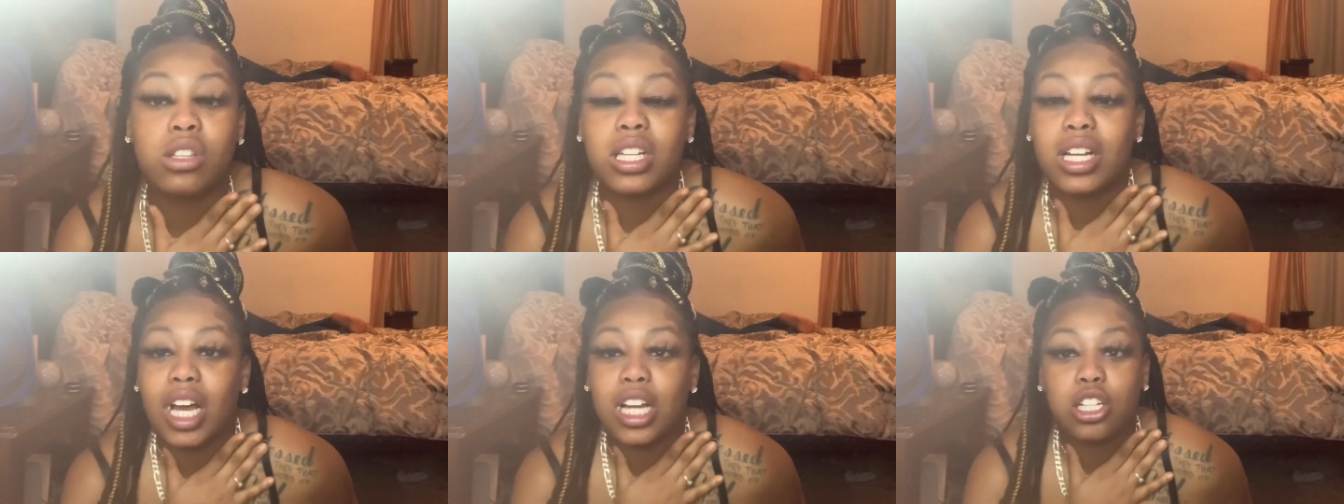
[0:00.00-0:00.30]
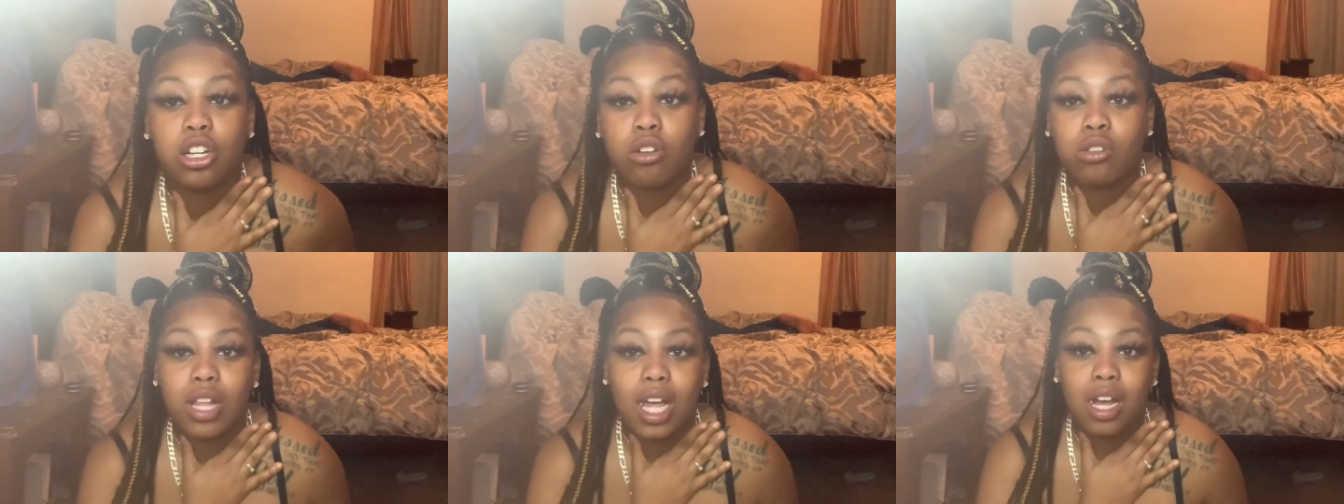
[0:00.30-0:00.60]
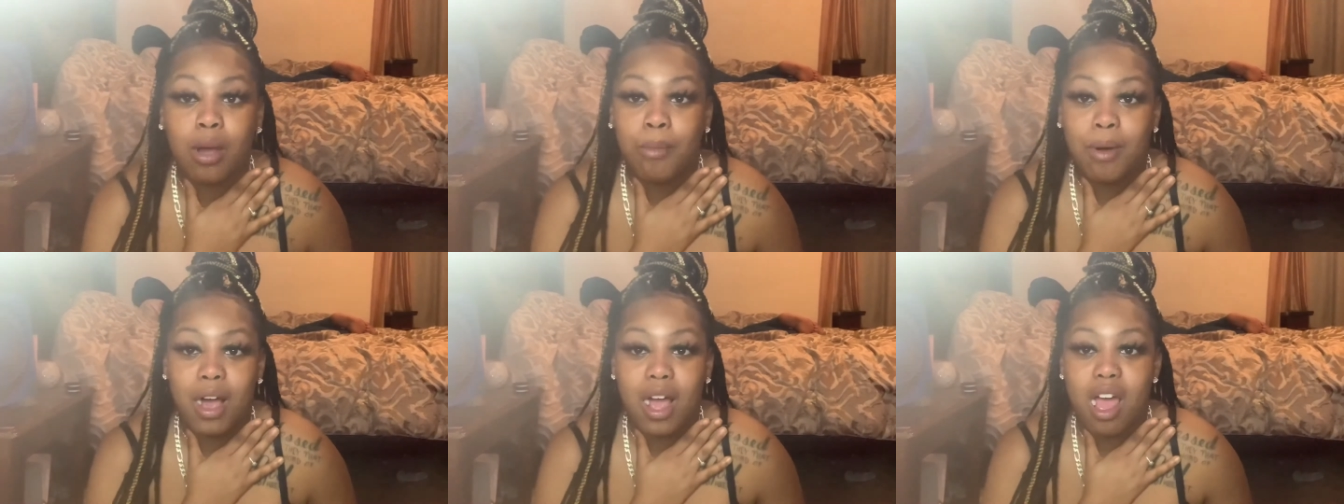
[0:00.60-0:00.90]
I don't like
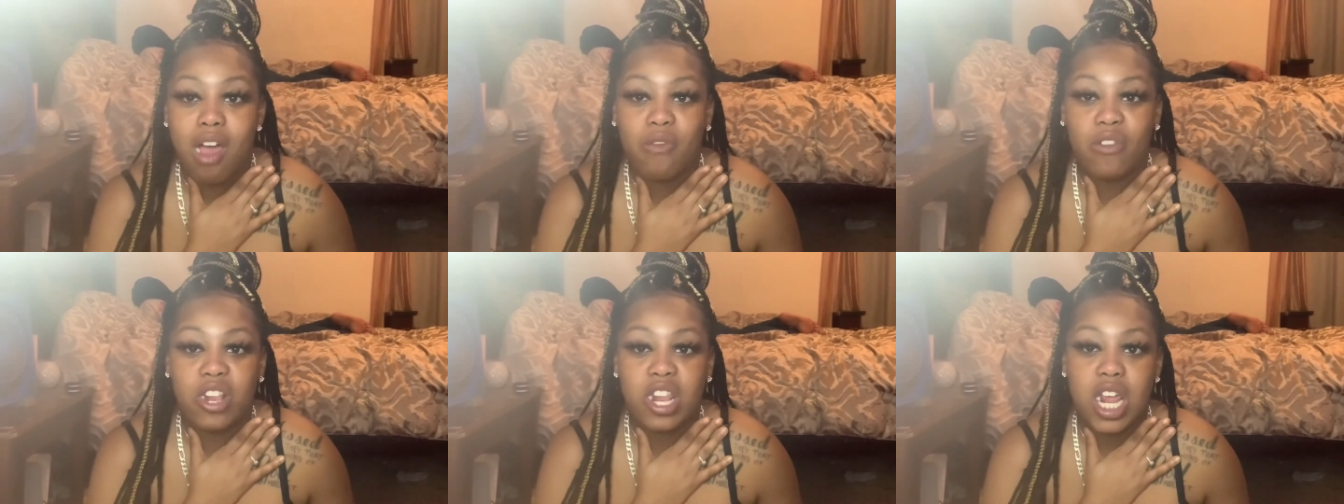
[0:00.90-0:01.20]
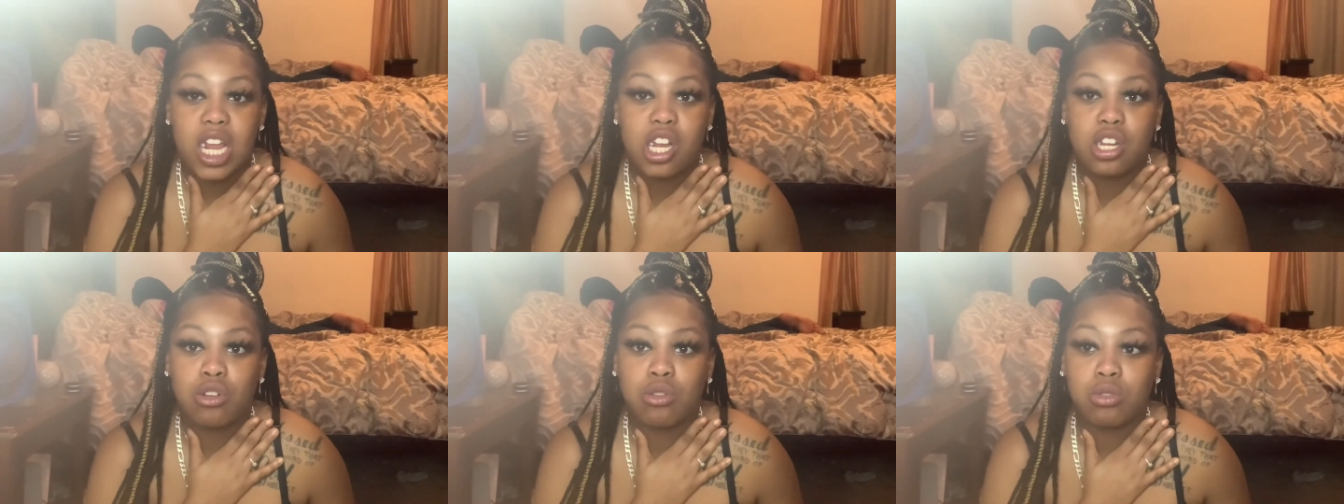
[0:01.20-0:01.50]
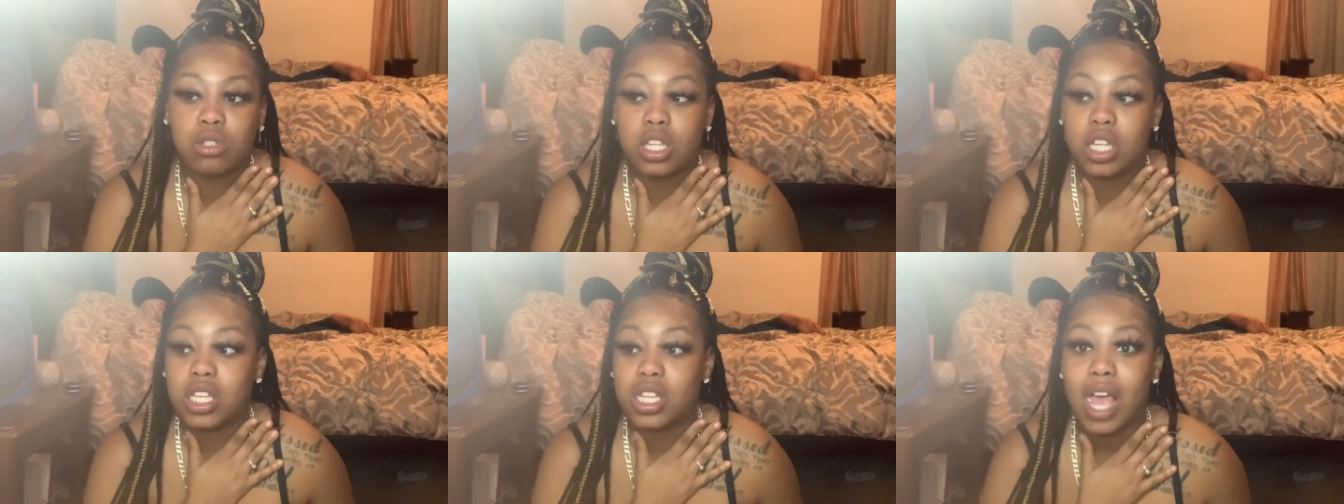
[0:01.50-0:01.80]
about having tattoos
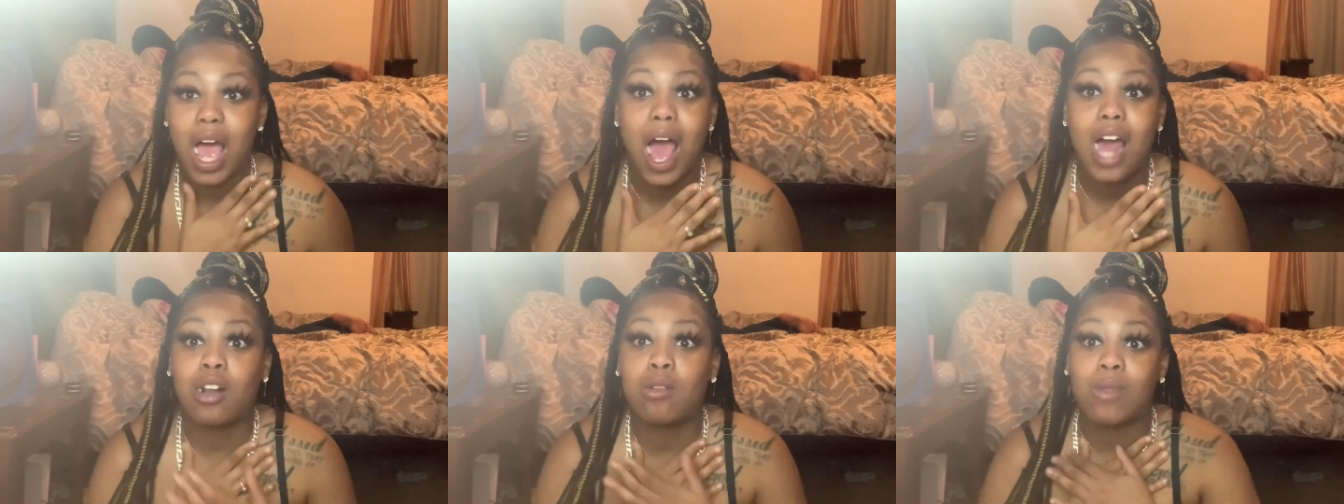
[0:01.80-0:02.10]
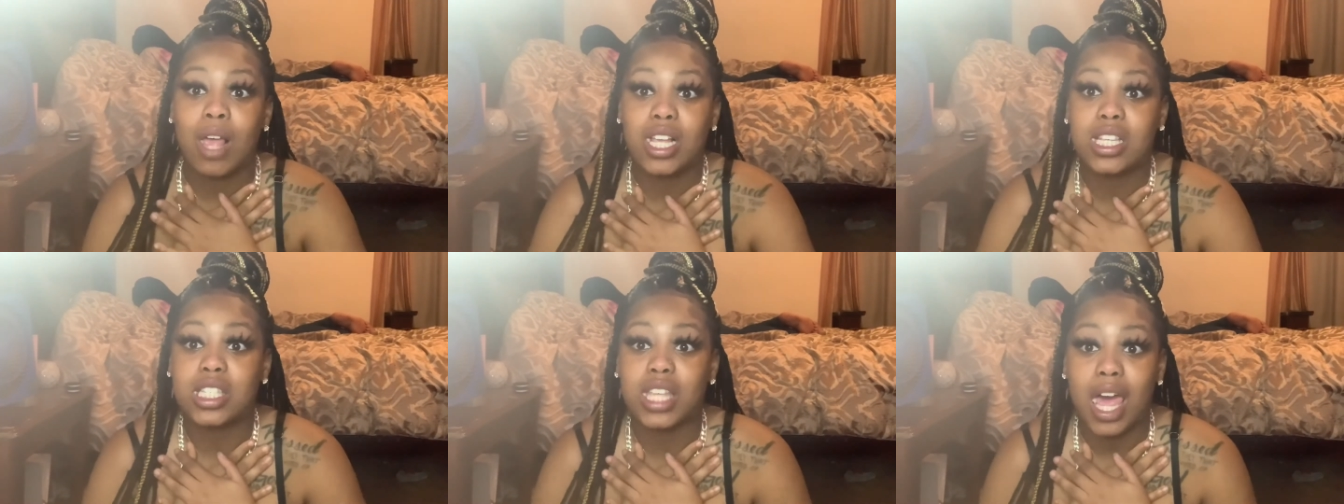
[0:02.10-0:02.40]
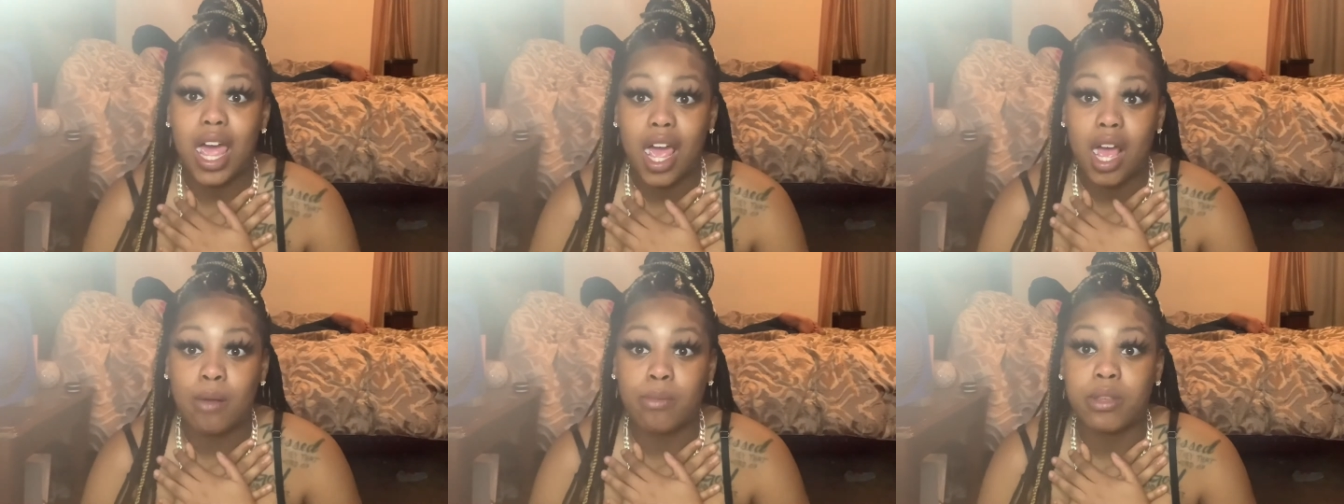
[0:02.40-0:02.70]
is I don't like
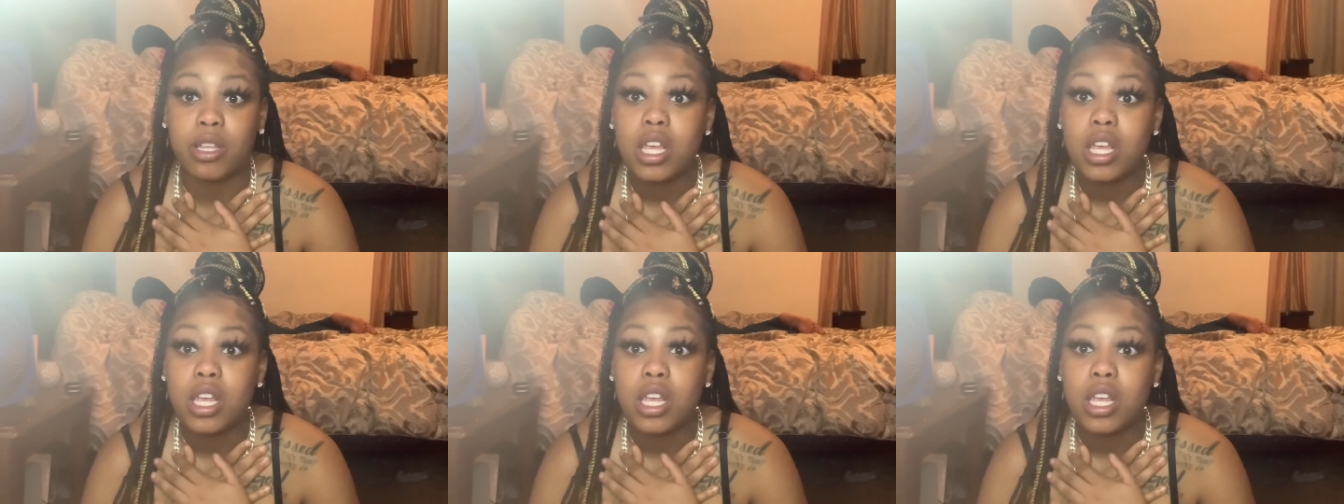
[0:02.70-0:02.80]
scabs